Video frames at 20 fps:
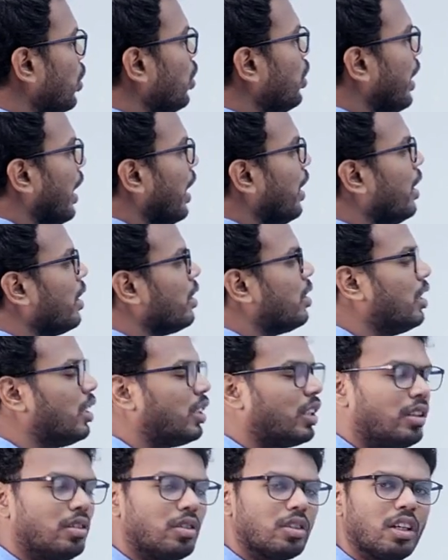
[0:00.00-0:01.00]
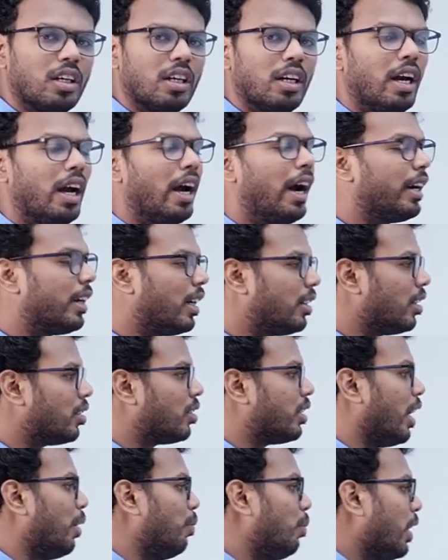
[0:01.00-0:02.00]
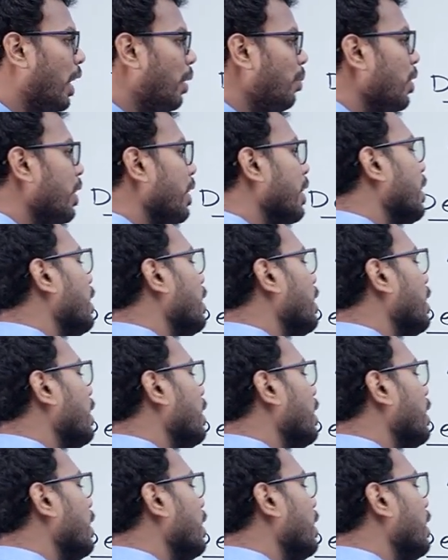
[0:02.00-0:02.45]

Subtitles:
to take decisions and at the same time,